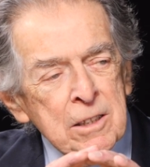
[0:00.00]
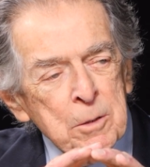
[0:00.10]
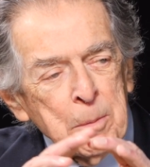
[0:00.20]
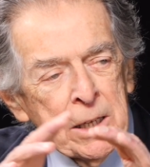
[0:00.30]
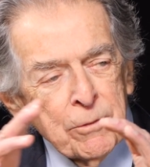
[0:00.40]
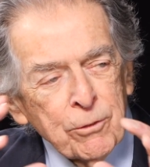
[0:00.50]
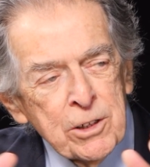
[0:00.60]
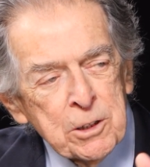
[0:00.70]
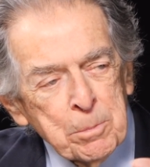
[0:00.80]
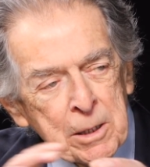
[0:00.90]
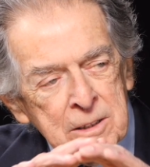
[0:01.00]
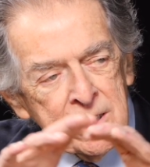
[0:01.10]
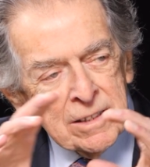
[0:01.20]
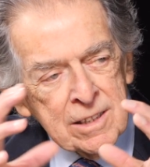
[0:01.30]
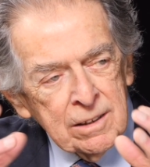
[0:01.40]
Free space
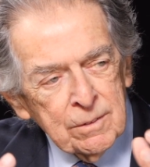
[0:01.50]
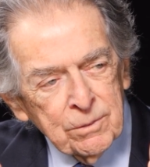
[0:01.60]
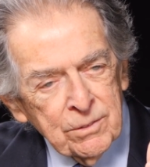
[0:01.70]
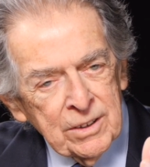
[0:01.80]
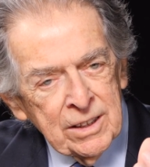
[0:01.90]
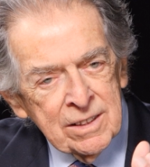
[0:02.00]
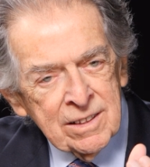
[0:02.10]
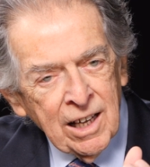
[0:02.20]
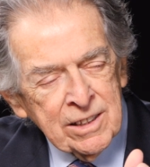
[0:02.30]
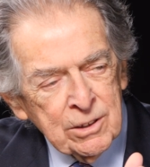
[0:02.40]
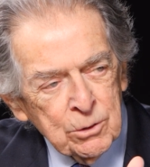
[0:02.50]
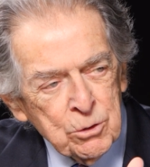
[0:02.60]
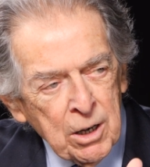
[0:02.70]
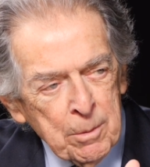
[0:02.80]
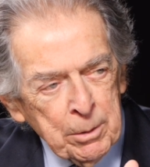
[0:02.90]
itself is
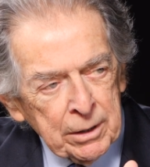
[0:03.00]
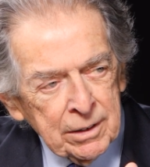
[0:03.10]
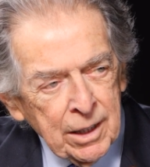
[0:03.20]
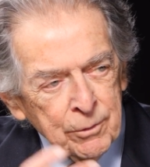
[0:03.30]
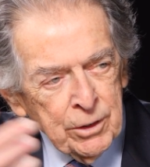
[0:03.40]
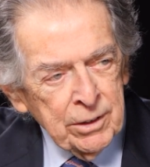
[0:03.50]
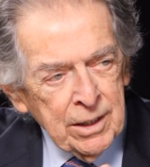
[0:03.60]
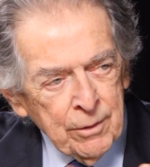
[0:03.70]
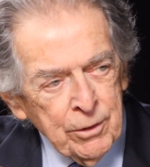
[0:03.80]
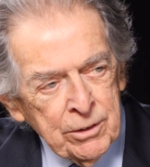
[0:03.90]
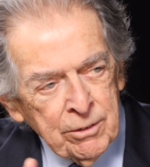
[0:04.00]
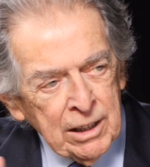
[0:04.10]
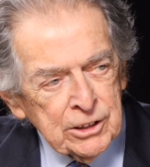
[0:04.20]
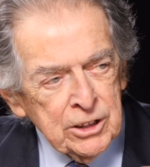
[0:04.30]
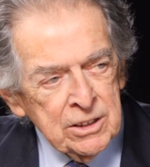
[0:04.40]
isotropic. Every
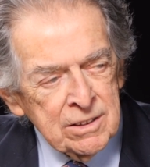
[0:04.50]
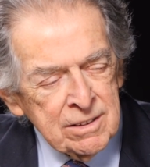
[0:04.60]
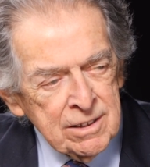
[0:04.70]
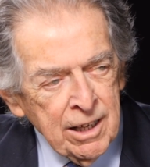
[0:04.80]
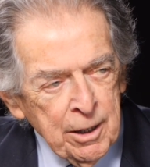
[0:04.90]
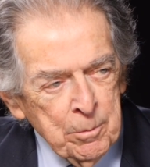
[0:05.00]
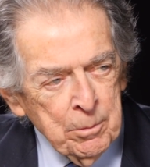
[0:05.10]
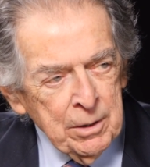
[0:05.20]
direction is the same.